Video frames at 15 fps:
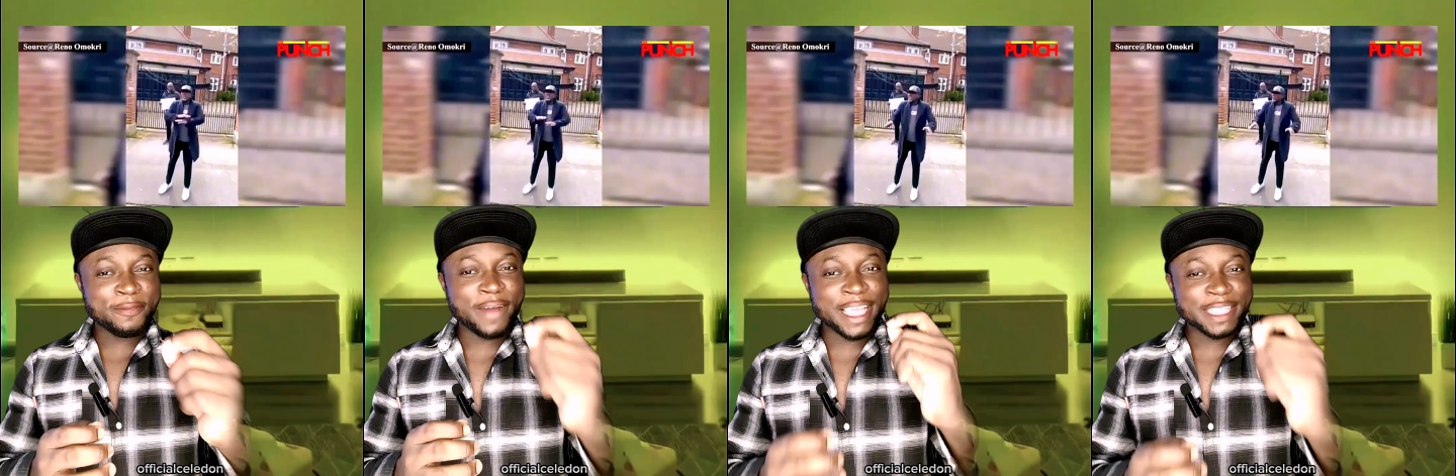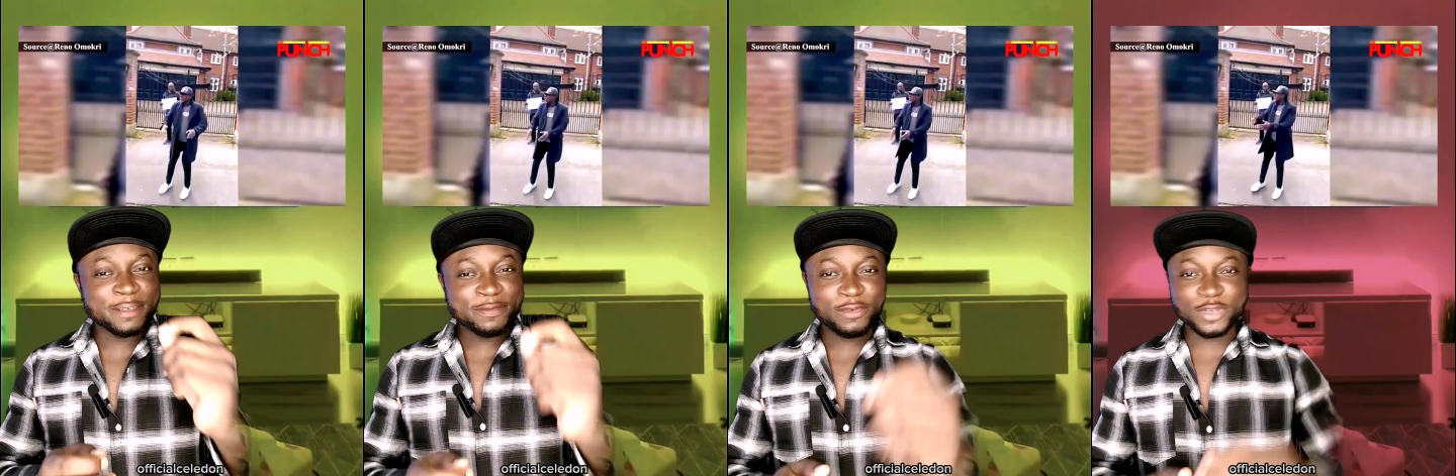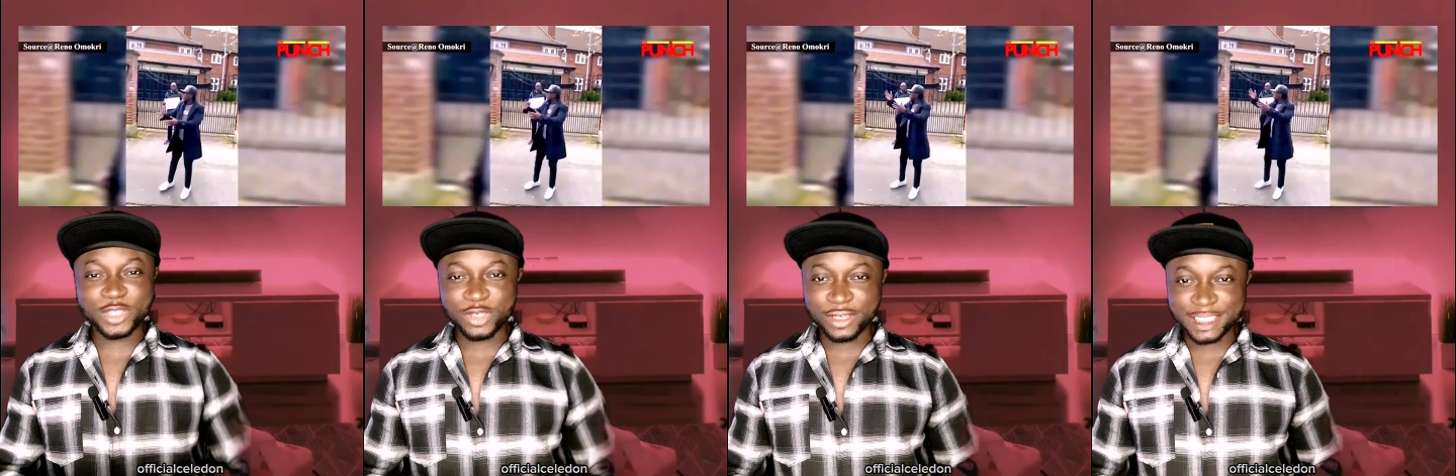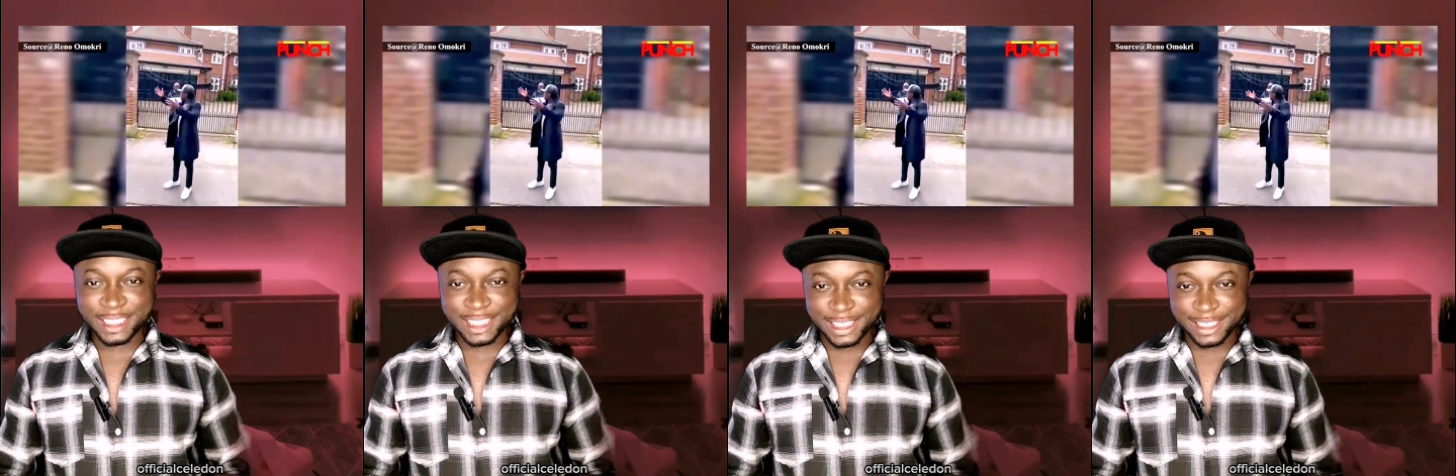fighting for
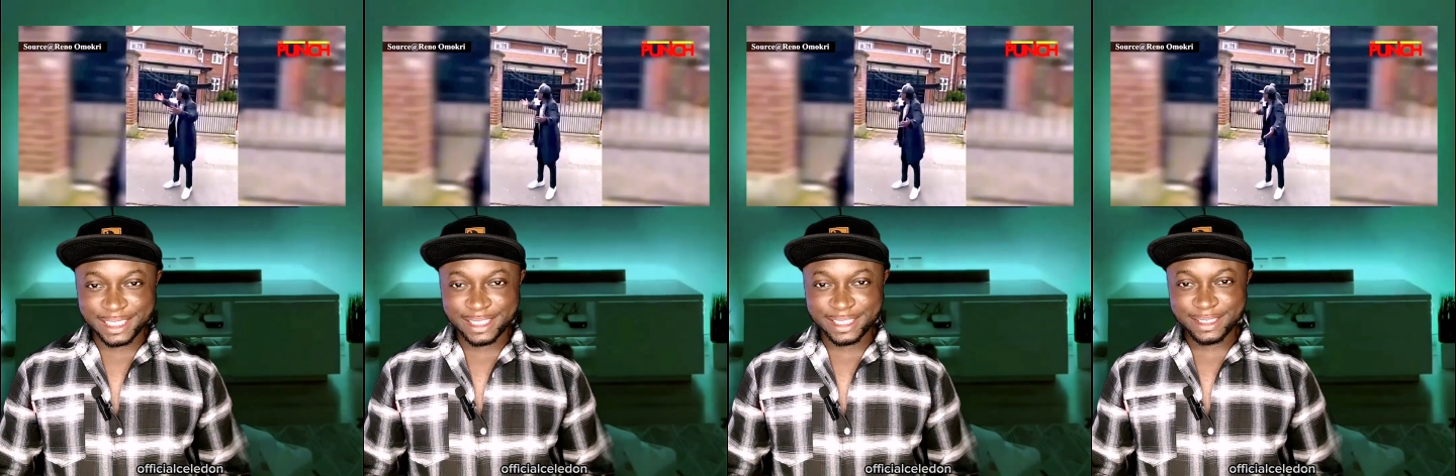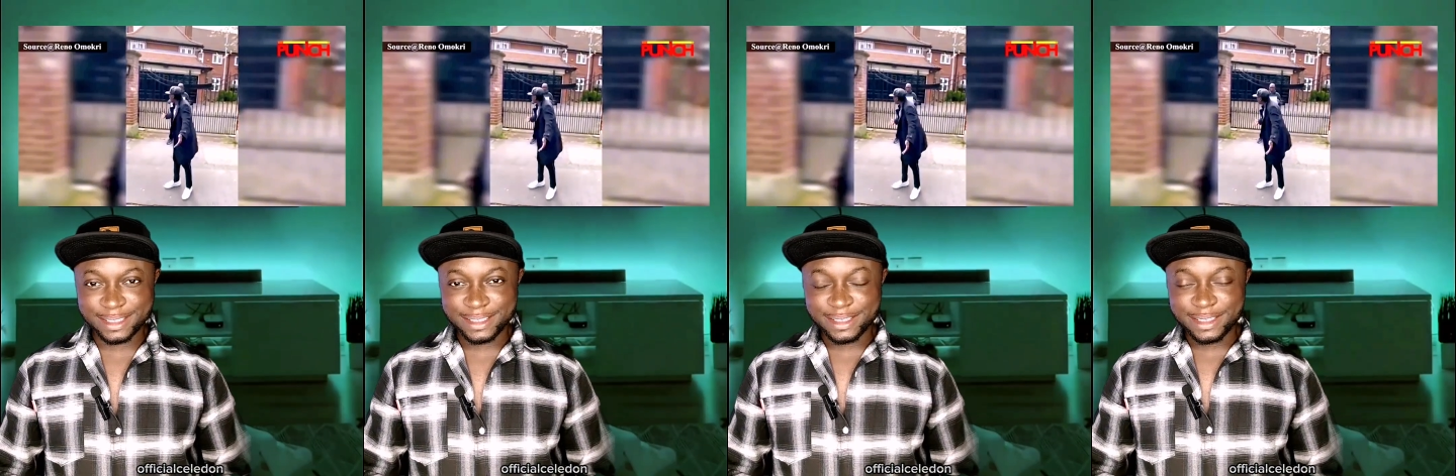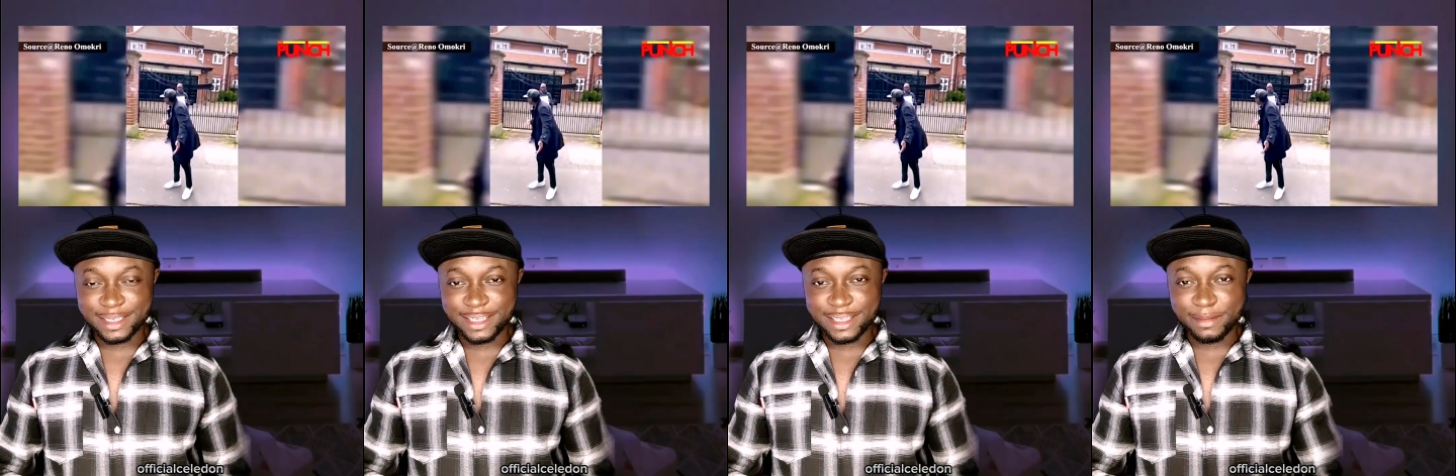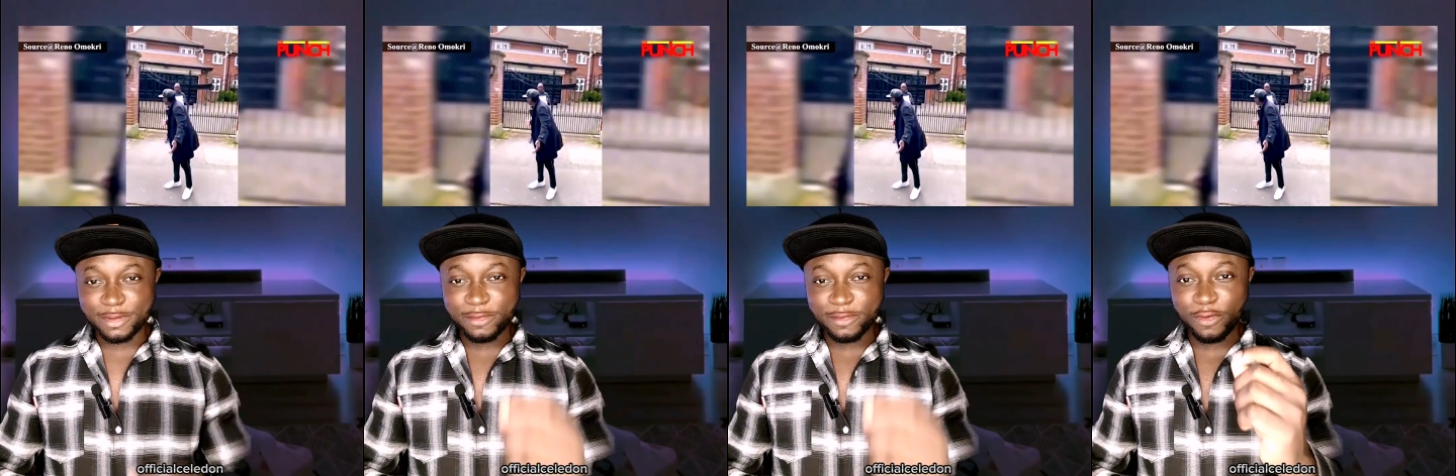justice,
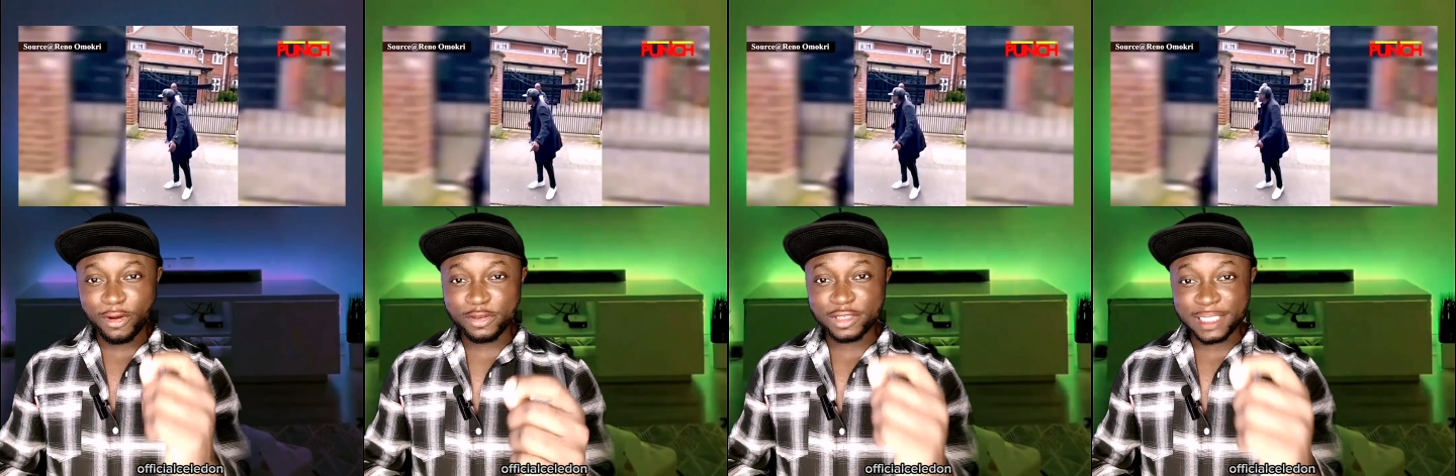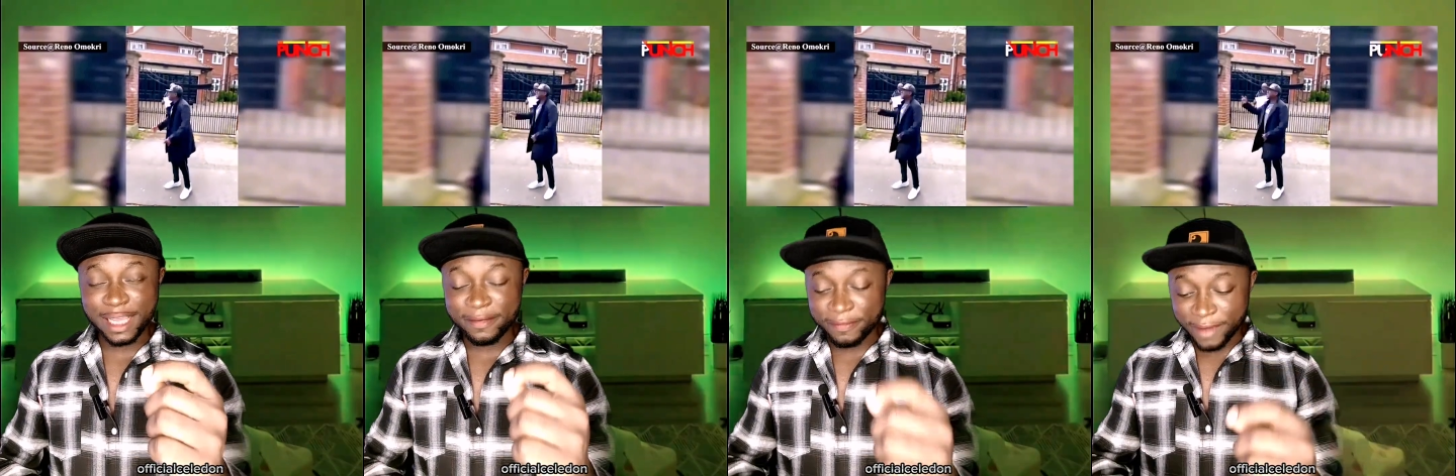before you start